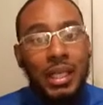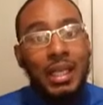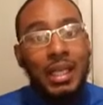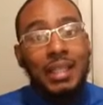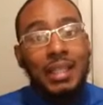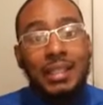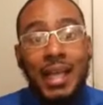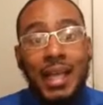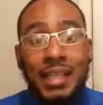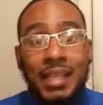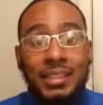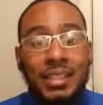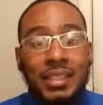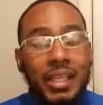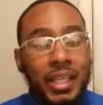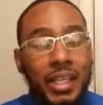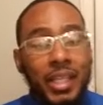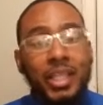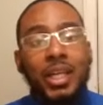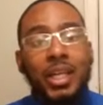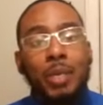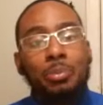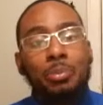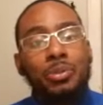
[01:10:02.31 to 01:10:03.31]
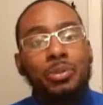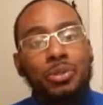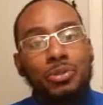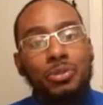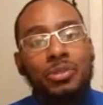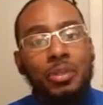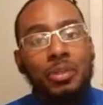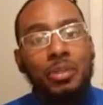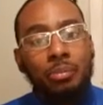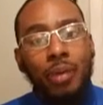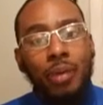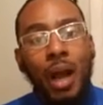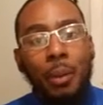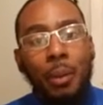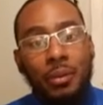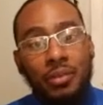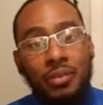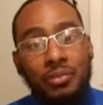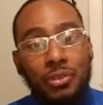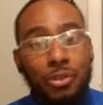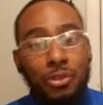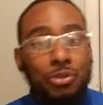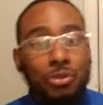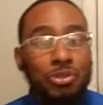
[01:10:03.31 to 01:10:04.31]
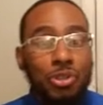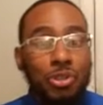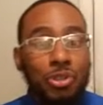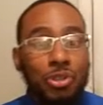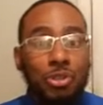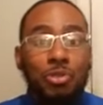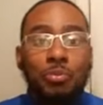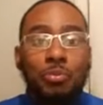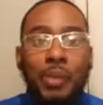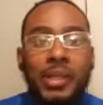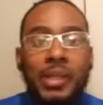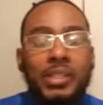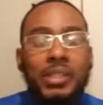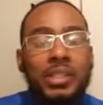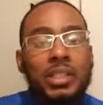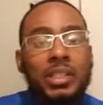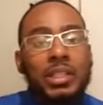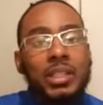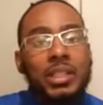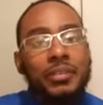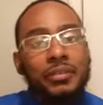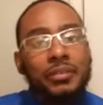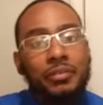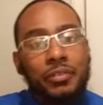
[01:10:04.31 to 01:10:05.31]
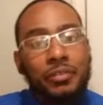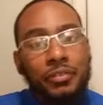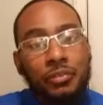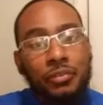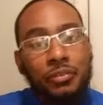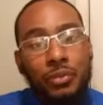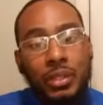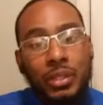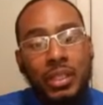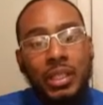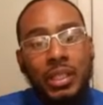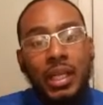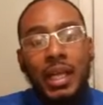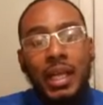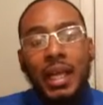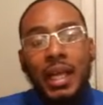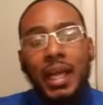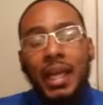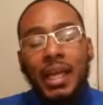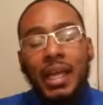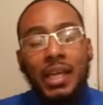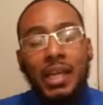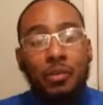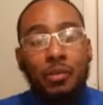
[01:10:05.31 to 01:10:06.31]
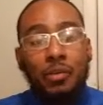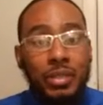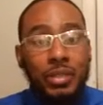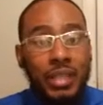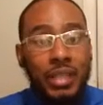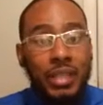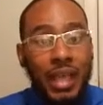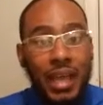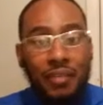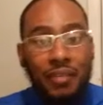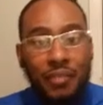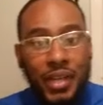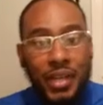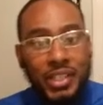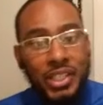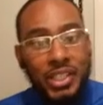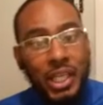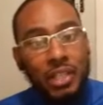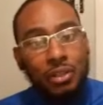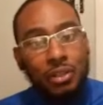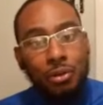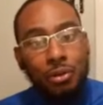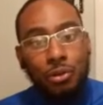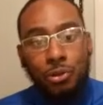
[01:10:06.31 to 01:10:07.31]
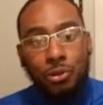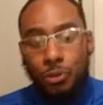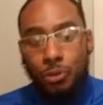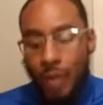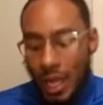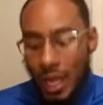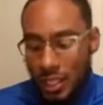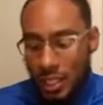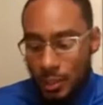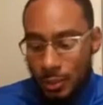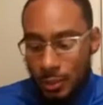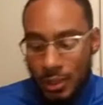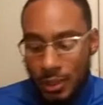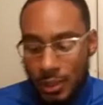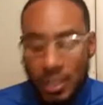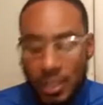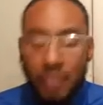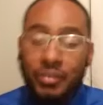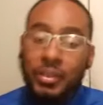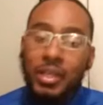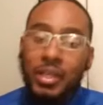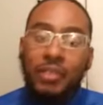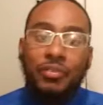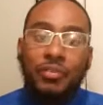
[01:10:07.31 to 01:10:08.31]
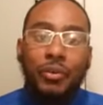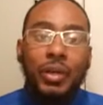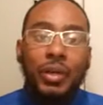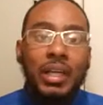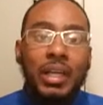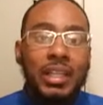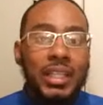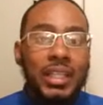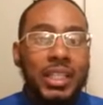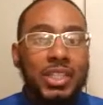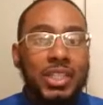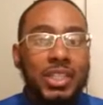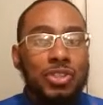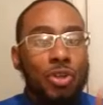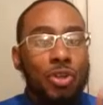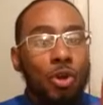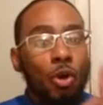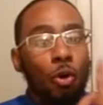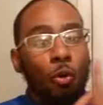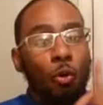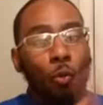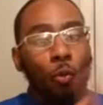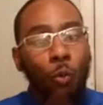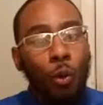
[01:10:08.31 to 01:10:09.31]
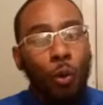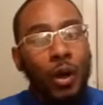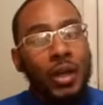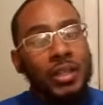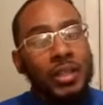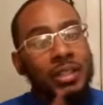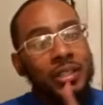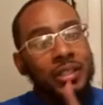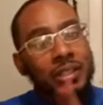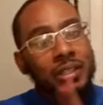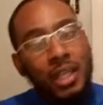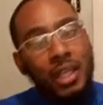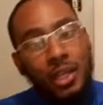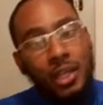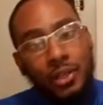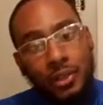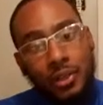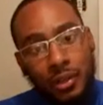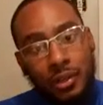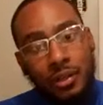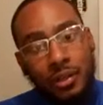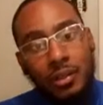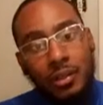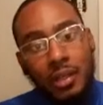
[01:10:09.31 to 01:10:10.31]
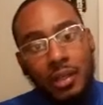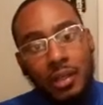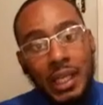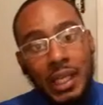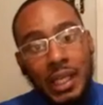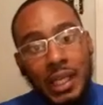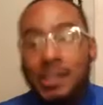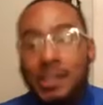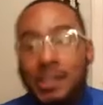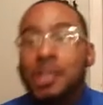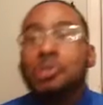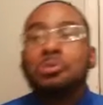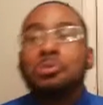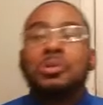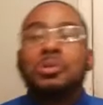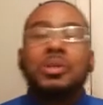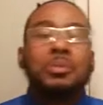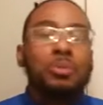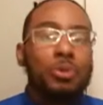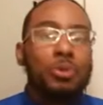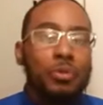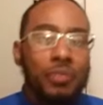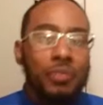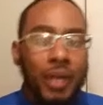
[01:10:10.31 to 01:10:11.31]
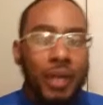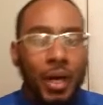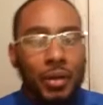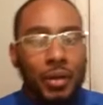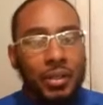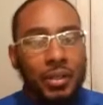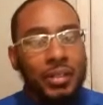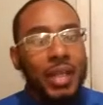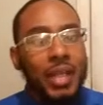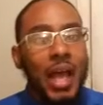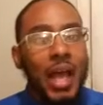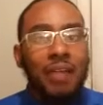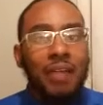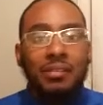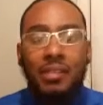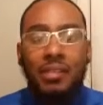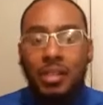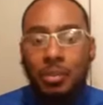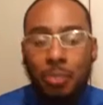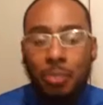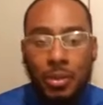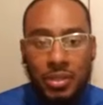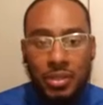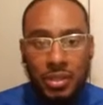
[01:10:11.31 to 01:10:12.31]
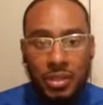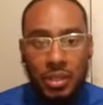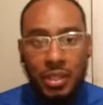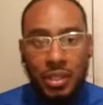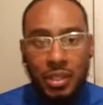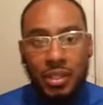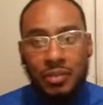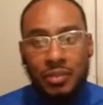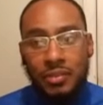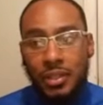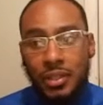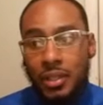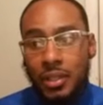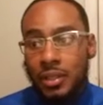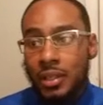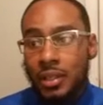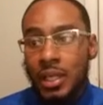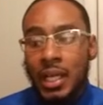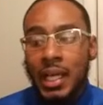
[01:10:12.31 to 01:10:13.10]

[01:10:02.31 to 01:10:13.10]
That's an income producing property for you. So you basically living for free. And with an FHA loan, you have to be living there for at least 1 year. And then you can move out and have another person live there.